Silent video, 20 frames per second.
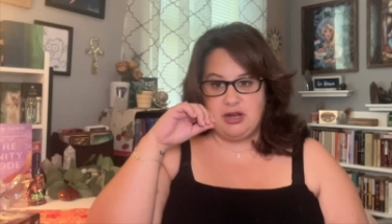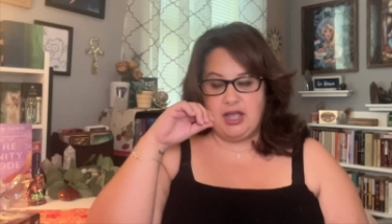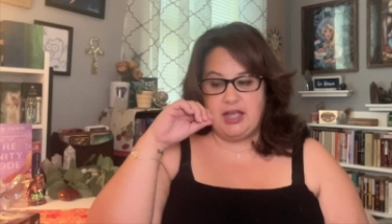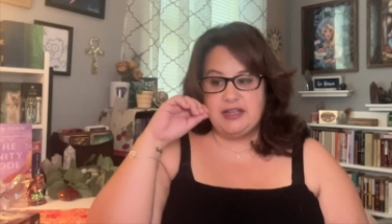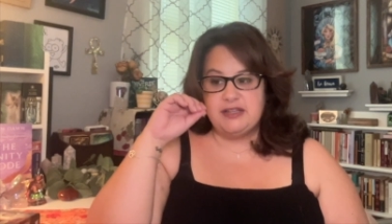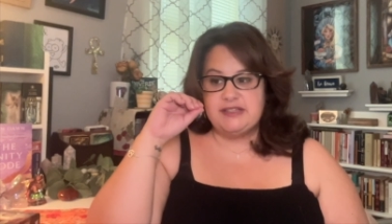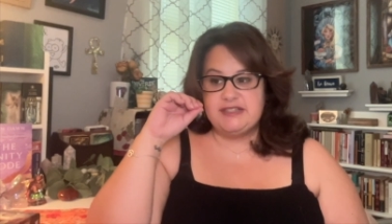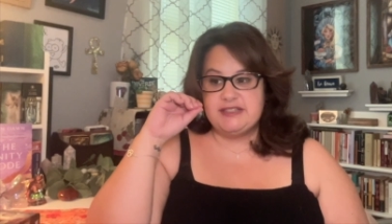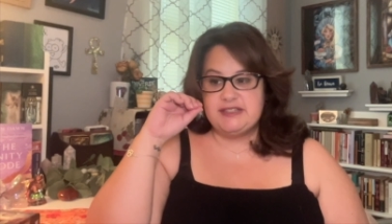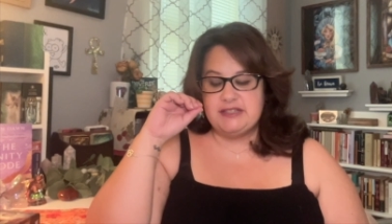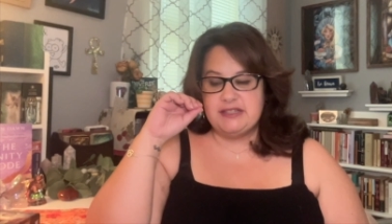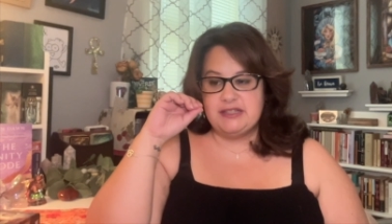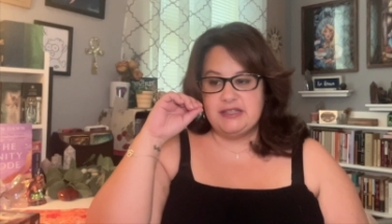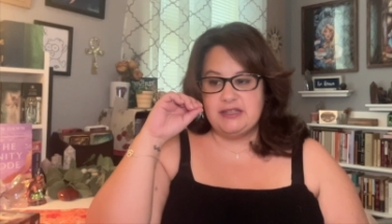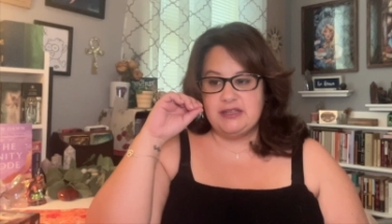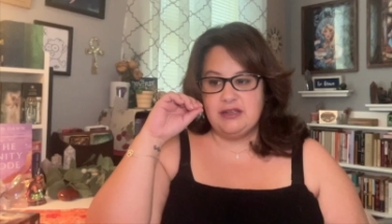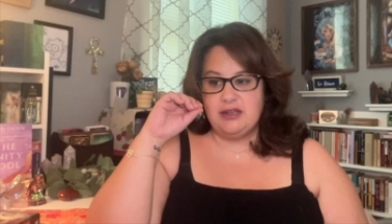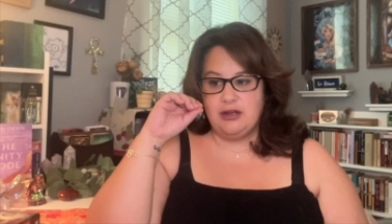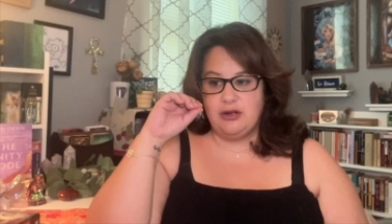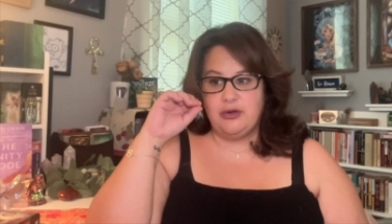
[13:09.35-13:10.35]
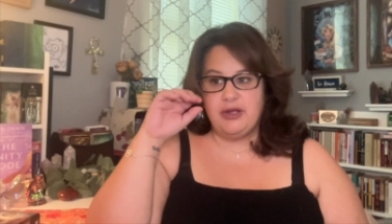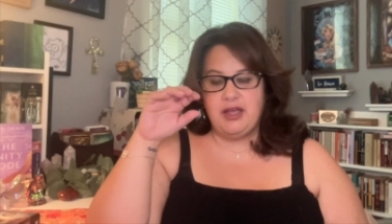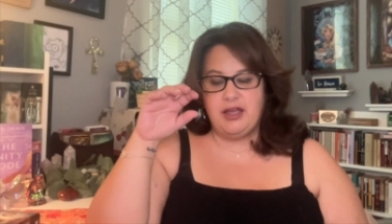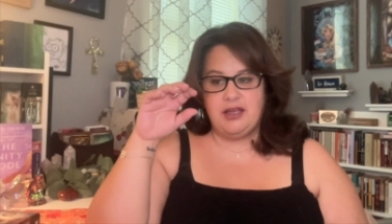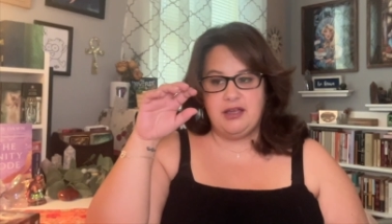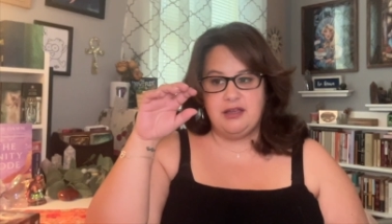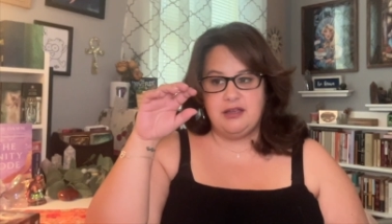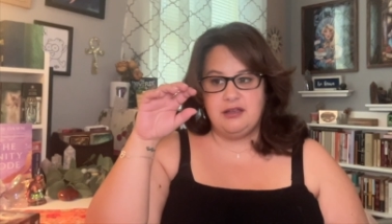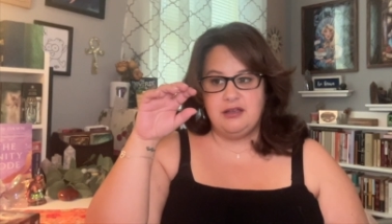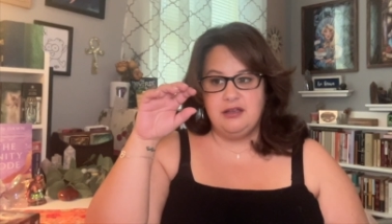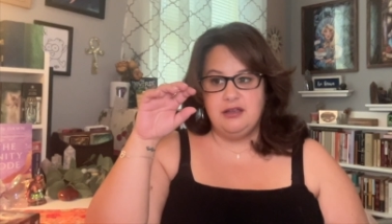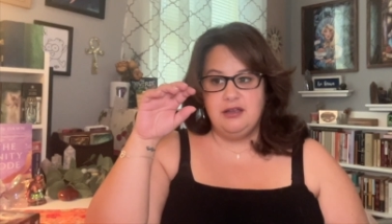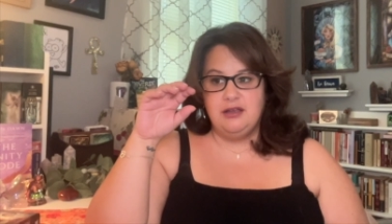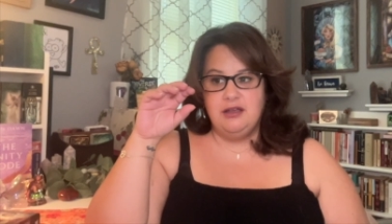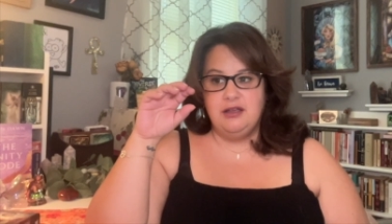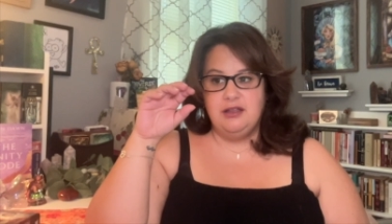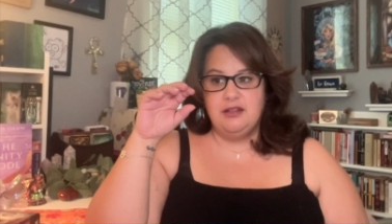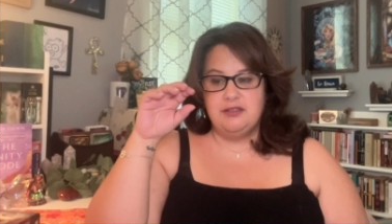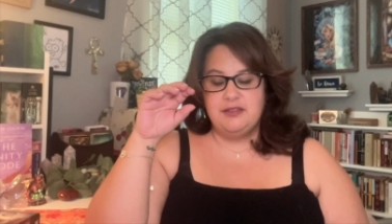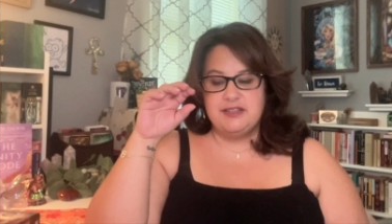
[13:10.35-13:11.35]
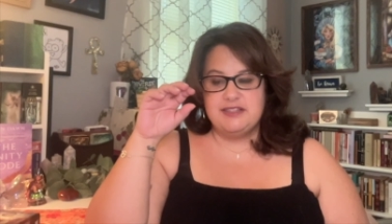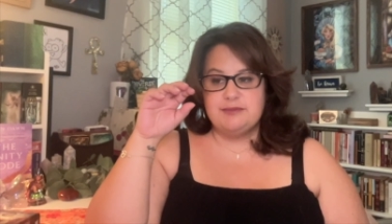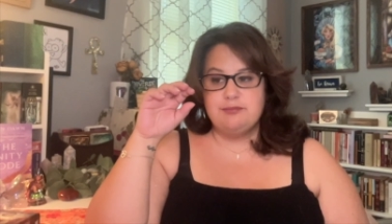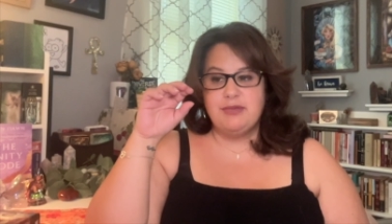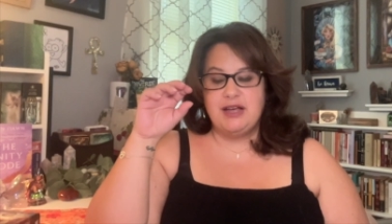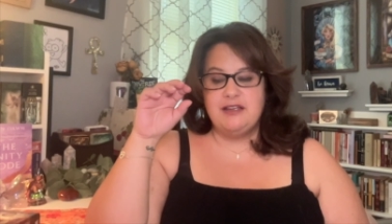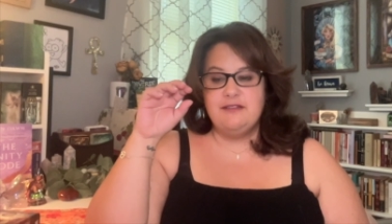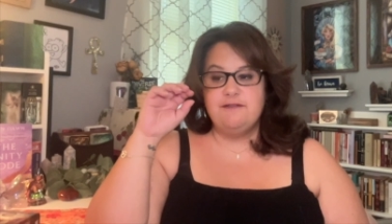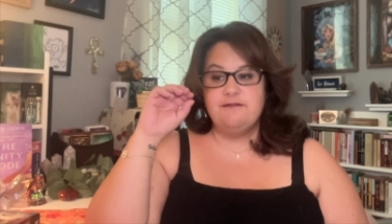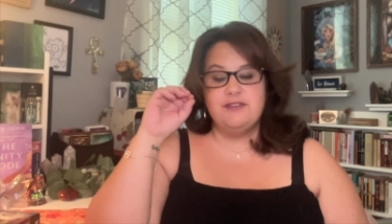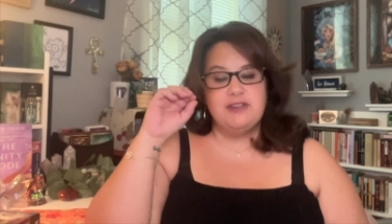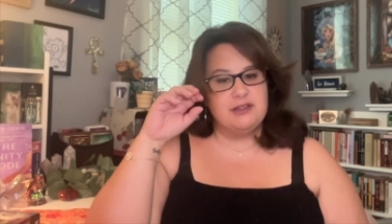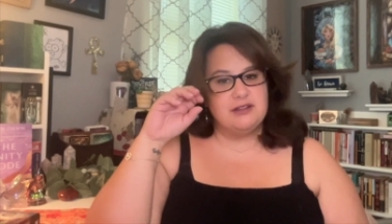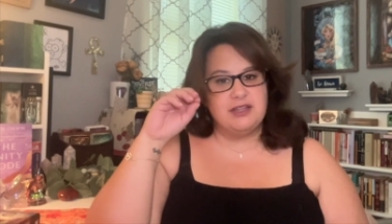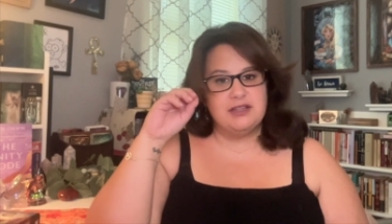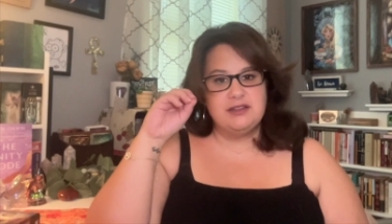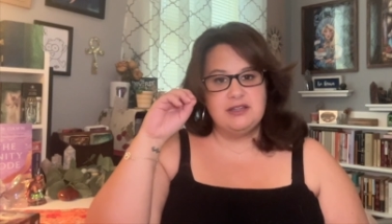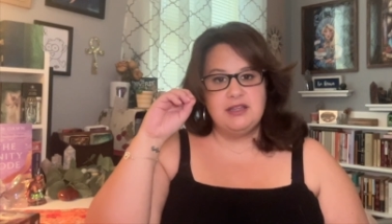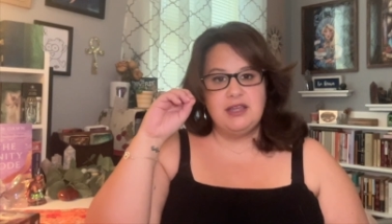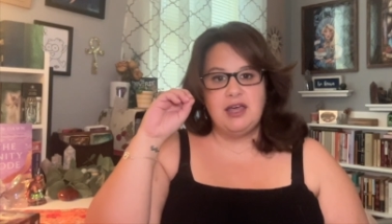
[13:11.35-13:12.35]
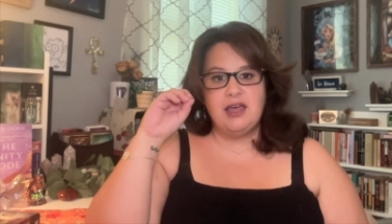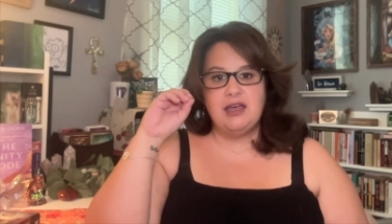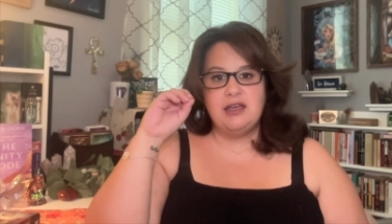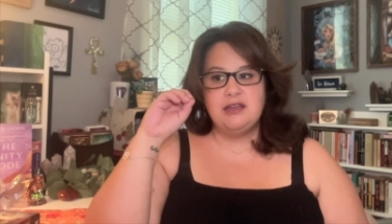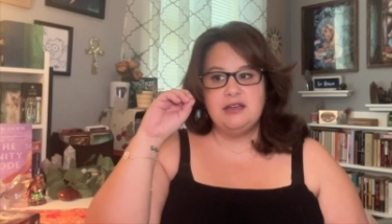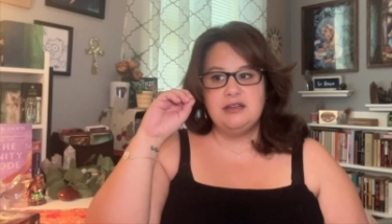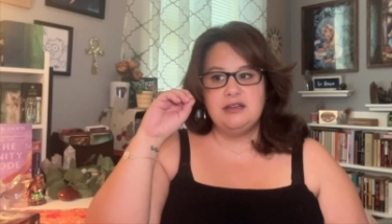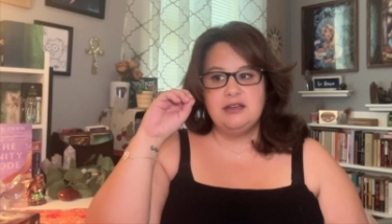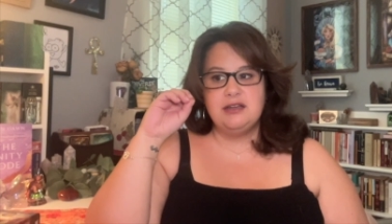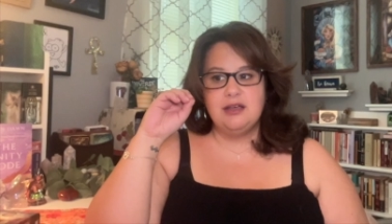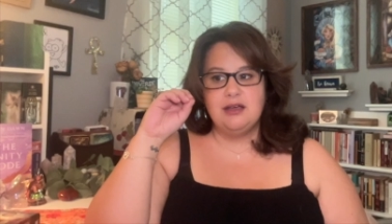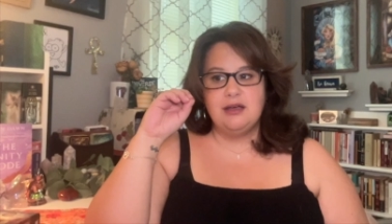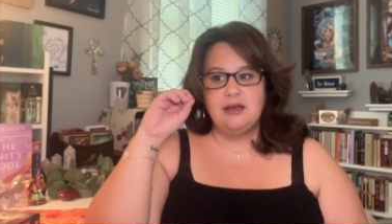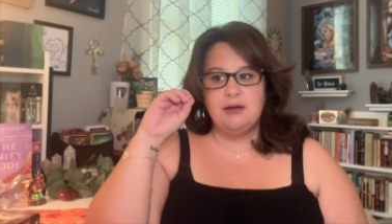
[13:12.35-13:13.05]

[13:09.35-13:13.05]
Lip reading: I could see, okay, this might feel like the end,